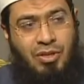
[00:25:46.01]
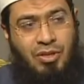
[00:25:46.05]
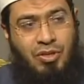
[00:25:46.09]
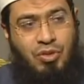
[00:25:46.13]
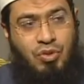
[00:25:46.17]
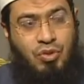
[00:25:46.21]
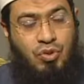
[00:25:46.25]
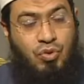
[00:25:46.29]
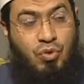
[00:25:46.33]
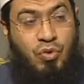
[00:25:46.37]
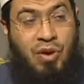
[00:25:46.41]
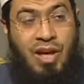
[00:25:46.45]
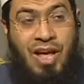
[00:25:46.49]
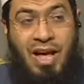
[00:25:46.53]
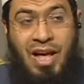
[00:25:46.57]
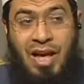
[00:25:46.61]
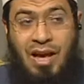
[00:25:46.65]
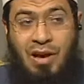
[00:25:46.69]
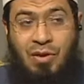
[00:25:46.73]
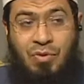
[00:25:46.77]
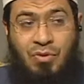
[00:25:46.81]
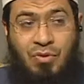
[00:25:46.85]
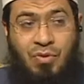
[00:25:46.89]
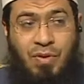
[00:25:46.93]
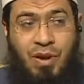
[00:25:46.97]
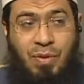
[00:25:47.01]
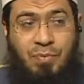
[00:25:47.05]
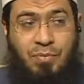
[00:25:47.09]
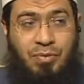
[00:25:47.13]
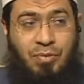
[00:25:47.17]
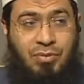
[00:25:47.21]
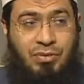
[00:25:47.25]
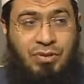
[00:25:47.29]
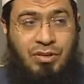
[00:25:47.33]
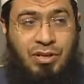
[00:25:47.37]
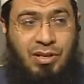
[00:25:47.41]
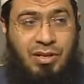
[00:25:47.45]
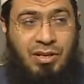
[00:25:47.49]
So how you
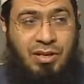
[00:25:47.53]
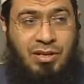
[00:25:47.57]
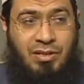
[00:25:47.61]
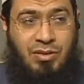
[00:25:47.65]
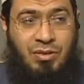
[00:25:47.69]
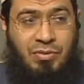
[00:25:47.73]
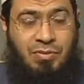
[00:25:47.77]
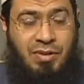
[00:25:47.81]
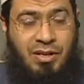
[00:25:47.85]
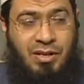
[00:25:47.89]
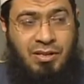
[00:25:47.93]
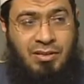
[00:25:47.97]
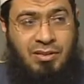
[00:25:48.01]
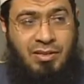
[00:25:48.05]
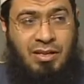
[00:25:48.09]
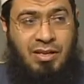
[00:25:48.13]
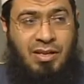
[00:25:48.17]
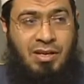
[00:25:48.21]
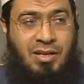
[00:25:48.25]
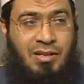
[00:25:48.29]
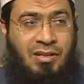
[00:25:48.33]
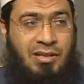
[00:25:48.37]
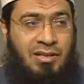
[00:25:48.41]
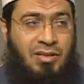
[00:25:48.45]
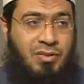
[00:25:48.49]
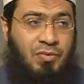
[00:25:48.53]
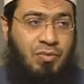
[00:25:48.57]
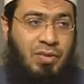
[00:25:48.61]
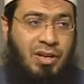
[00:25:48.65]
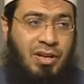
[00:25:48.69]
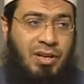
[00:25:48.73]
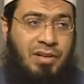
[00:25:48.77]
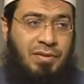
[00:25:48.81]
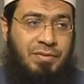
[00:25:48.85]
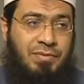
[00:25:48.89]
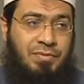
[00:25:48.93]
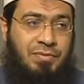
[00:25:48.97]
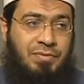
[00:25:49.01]
approach Allah subhanahu wa ta'ala in this way?
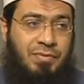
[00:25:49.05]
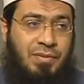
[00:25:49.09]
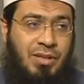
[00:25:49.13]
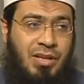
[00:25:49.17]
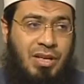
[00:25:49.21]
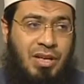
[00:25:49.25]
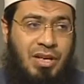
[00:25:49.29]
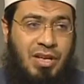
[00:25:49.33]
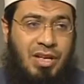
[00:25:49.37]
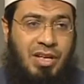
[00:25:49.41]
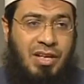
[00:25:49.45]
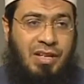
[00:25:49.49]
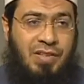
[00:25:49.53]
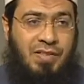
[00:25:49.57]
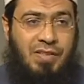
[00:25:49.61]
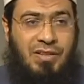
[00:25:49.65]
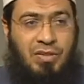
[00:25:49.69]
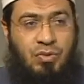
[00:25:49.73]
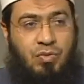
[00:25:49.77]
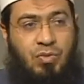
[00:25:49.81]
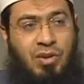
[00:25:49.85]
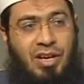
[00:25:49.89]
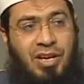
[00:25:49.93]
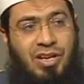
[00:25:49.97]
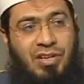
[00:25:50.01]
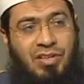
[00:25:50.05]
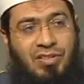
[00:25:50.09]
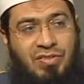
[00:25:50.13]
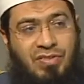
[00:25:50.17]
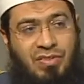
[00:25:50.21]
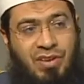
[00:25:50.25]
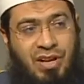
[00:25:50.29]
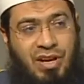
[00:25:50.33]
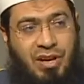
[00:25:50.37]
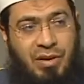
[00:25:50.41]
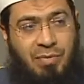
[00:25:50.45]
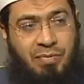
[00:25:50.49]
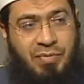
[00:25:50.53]
That's why it is
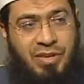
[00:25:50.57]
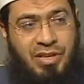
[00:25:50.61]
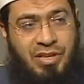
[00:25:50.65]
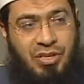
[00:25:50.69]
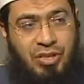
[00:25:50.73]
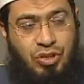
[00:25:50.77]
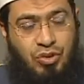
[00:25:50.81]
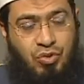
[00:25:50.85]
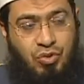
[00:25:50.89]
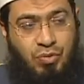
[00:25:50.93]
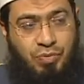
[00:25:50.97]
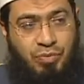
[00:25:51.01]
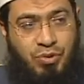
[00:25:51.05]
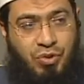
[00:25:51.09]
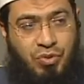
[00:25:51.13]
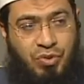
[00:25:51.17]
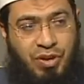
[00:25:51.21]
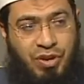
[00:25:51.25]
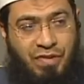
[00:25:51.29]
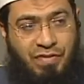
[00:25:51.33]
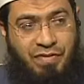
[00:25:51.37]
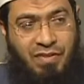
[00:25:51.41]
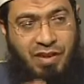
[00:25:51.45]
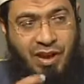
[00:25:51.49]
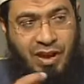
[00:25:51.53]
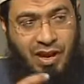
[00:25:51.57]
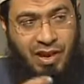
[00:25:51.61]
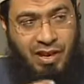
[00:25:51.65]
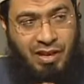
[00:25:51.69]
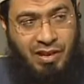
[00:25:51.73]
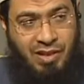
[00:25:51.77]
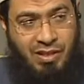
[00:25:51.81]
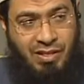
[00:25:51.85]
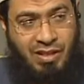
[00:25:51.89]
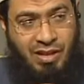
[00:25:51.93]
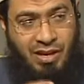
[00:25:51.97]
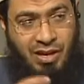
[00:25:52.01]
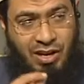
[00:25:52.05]
recommended to
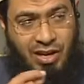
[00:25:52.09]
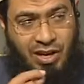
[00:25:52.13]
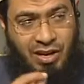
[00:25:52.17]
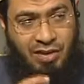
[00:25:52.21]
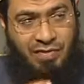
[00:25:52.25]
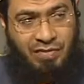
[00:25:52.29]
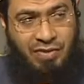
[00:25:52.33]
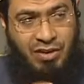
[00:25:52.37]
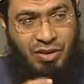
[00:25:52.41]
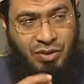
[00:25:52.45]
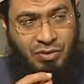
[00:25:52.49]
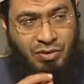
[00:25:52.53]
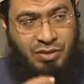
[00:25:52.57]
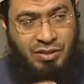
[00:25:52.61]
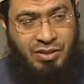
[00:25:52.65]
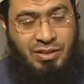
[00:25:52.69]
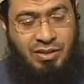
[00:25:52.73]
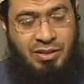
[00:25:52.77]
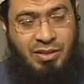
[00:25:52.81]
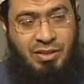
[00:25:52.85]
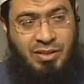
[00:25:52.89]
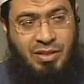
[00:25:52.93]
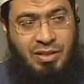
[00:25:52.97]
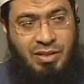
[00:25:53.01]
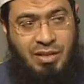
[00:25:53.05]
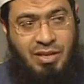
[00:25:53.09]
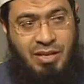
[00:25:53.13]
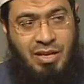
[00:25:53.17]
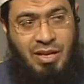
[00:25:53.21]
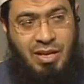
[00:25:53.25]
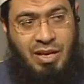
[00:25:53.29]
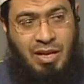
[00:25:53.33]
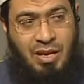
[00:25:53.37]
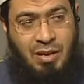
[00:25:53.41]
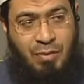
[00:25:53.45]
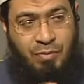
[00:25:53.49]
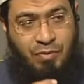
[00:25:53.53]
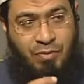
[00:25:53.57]
purify the livelihood
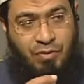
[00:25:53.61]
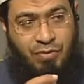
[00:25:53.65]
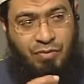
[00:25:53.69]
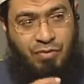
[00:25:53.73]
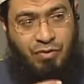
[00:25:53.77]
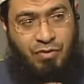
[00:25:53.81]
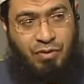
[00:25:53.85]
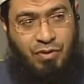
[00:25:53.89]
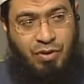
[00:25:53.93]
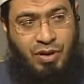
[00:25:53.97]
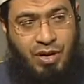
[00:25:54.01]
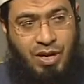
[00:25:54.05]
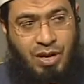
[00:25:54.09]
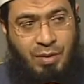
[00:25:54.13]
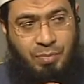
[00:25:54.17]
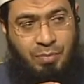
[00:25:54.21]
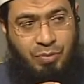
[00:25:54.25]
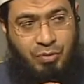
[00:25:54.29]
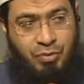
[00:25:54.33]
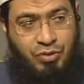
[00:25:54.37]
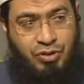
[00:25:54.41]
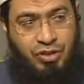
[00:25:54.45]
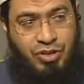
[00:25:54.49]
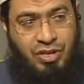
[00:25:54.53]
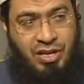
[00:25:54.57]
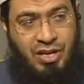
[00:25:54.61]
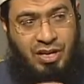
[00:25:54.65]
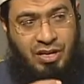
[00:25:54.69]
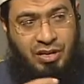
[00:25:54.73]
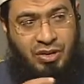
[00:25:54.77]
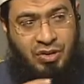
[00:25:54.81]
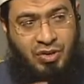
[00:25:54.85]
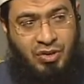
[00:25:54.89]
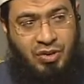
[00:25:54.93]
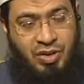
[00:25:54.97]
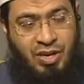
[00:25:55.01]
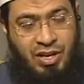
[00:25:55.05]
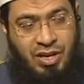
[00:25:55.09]
before approaching and
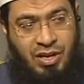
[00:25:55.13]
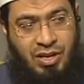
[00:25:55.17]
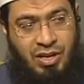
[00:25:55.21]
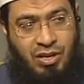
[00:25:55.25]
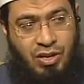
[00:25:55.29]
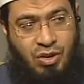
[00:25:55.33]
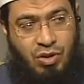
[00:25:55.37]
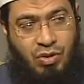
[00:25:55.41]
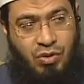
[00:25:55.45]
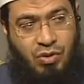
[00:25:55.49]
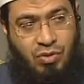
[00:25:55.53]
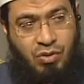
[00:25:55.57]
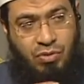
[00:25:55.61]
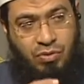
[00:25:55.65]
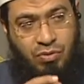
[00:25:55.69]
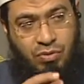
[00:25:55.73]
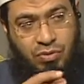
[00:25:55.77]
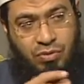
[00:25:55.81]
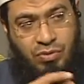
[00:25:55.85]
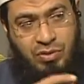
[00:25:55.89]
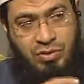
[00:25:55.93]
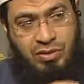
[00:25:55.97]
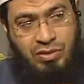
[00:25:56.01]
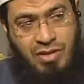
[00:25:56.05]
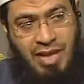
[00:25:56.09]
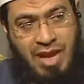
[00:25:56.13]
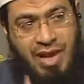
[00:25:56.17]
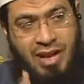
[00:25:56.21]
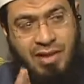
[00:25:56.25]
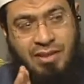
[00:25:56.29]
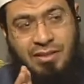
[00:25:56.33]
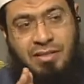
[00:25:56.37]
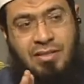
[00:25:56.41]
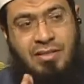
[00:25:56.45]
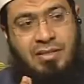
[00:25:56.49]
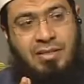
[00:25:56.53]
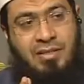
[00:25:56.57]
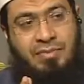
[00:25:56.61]
doing all those
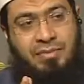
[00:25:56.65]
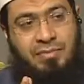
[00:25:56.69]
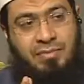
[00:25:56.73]
acts.